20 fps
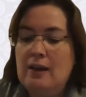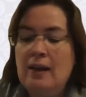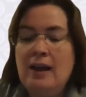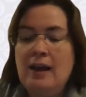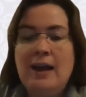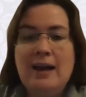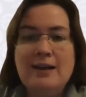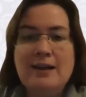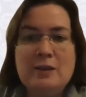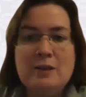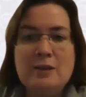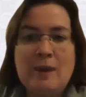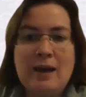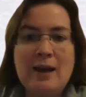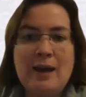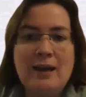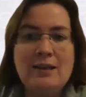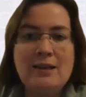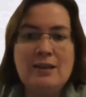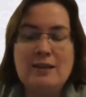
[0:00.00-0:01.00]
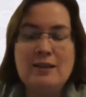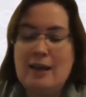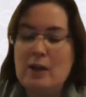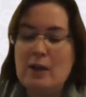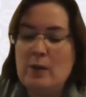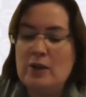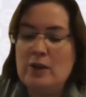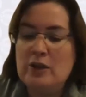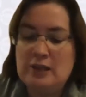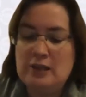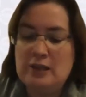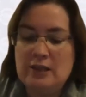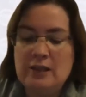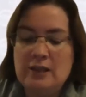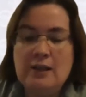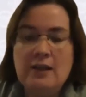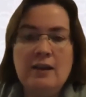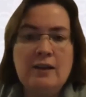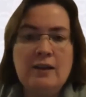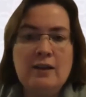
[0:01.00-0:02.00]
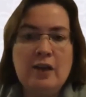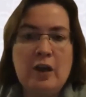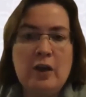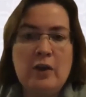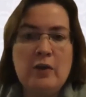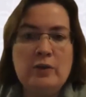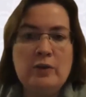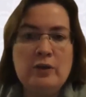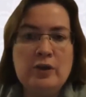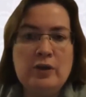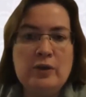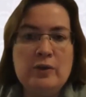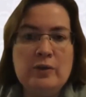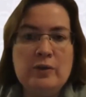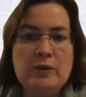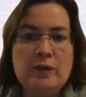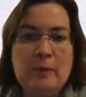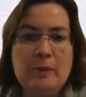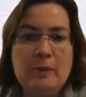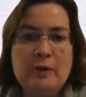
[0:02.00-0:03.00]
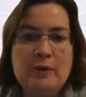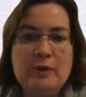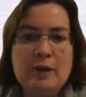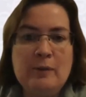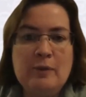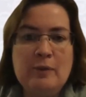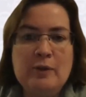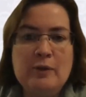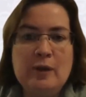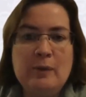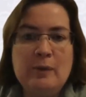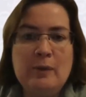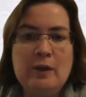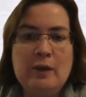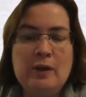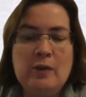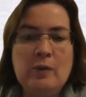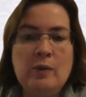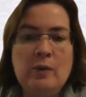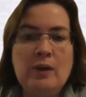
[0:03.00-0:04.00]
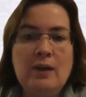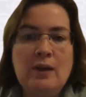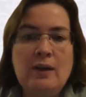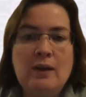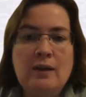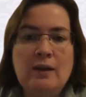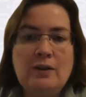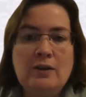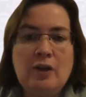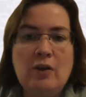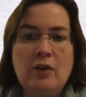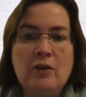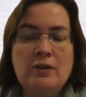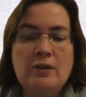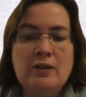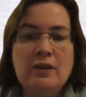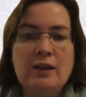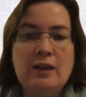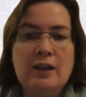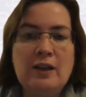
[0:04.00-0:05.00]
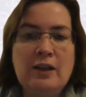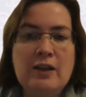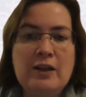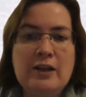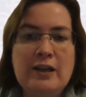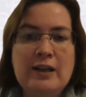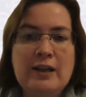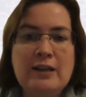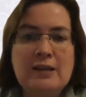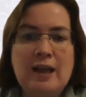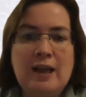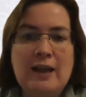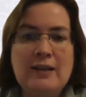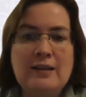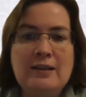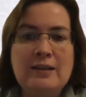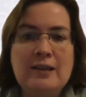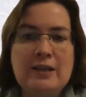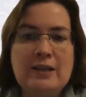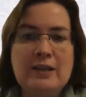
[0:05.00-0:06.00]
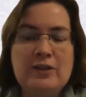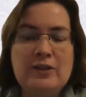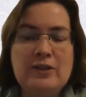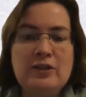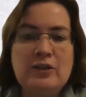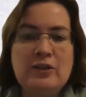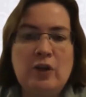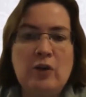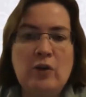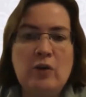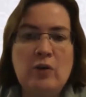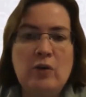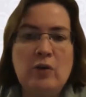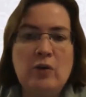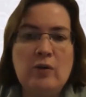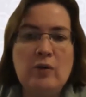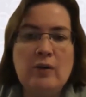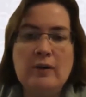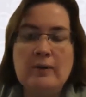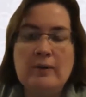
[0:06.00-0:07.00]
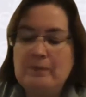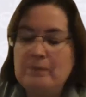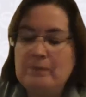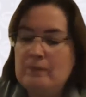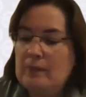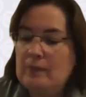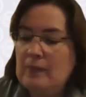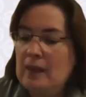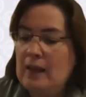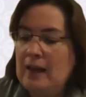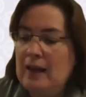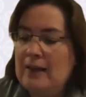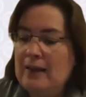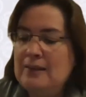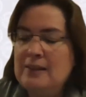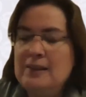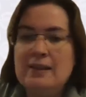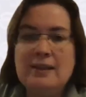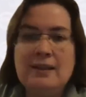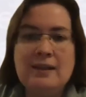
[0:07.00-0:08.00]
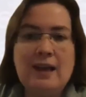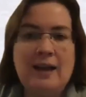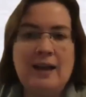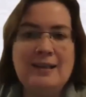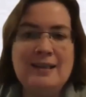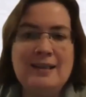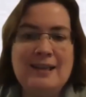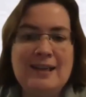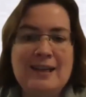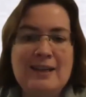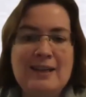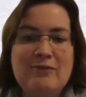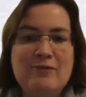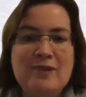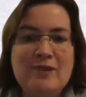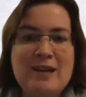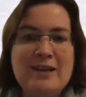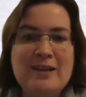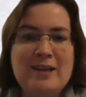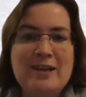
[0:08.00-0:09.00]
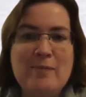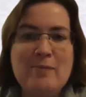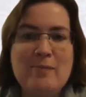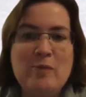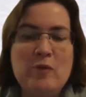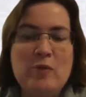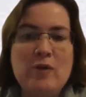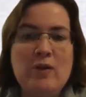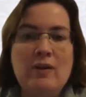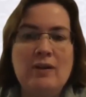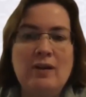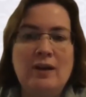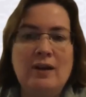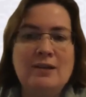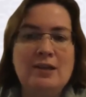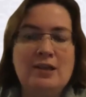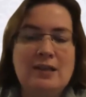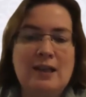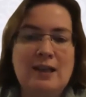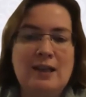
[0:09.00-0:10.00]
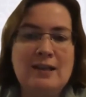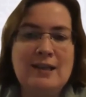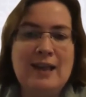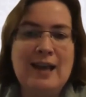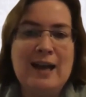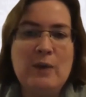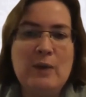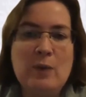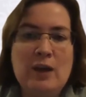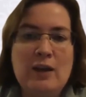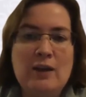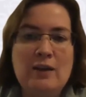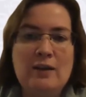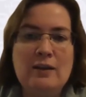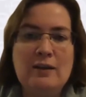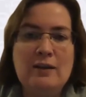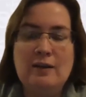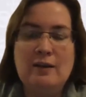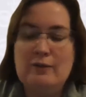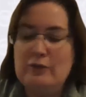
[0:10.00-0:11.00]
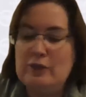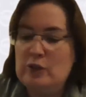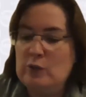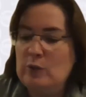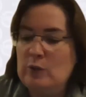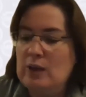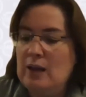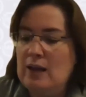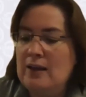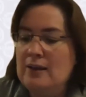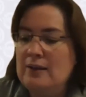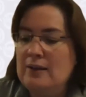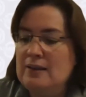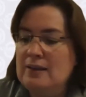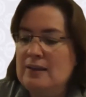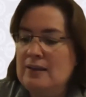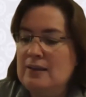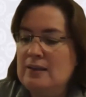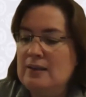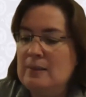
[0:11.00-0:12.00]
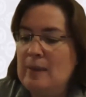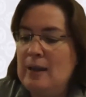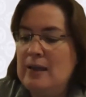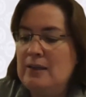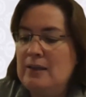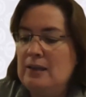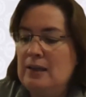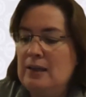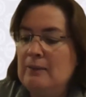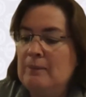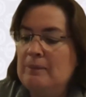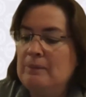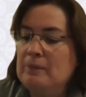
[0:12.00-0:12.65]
Hadis, my answer to that question is go to www.learningscientists.org and ideally read their book, Understanding How We Learn, a visual guide. It's amazing.